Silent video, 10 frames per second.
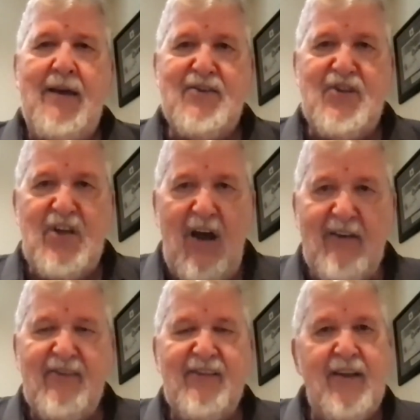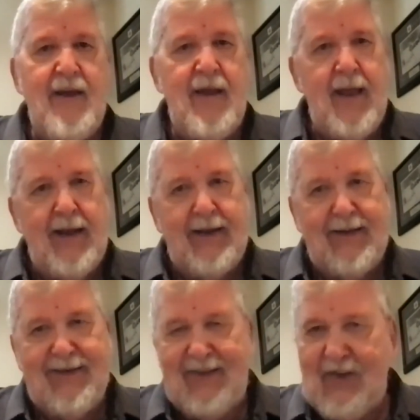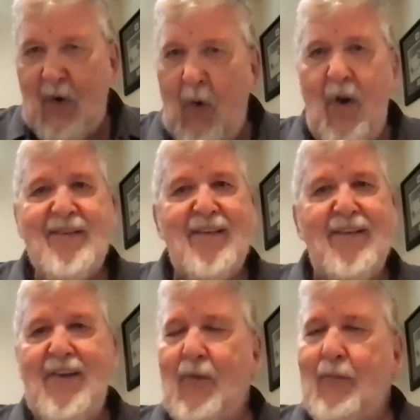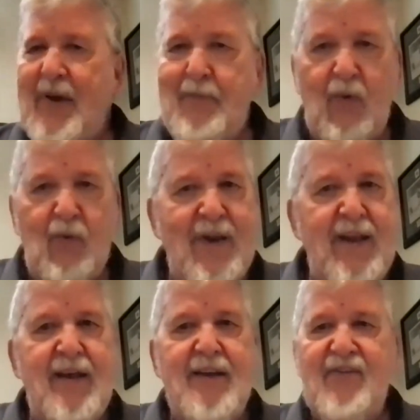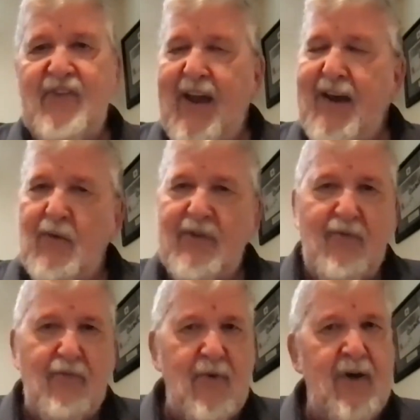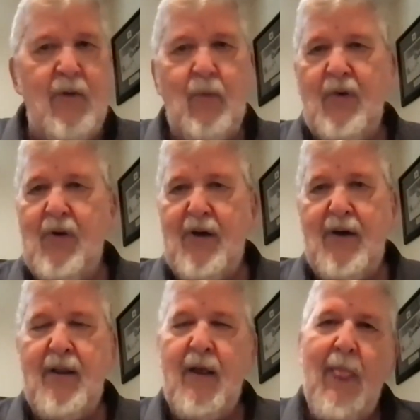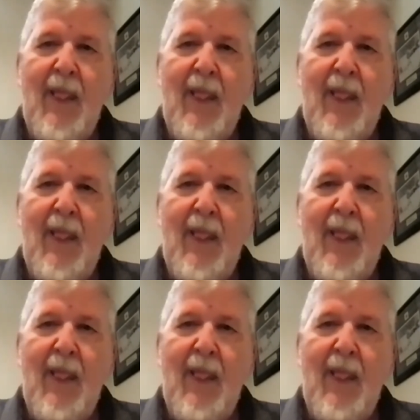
just go on. People read it, say it was really good,